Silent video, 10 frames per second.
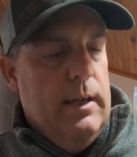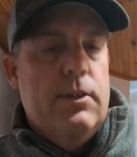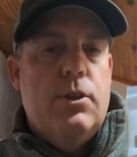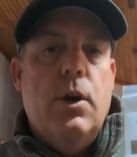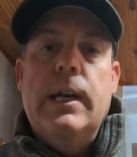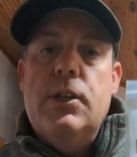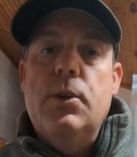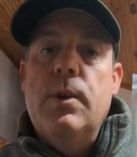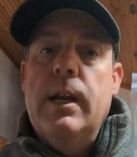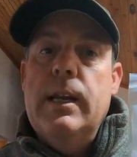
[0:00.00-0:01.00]
It's
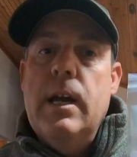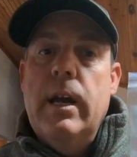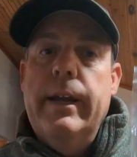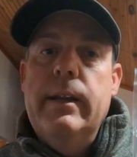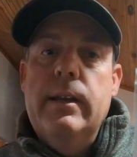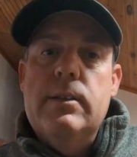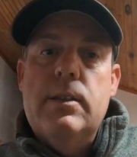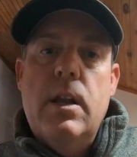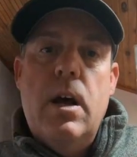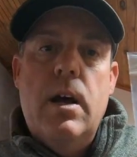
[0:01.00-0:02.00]
$32.99.
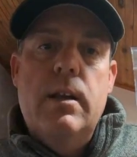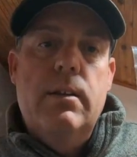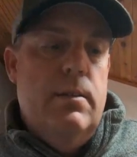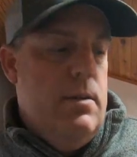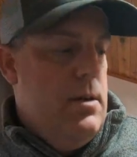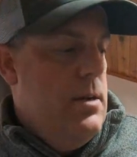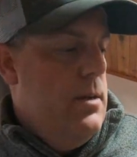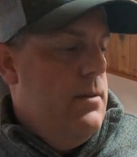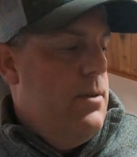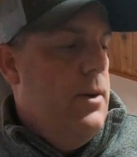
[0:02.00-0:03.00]
It's not
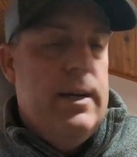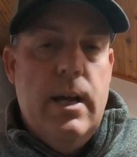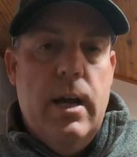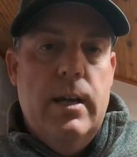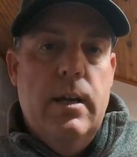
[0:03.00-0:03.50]
$39.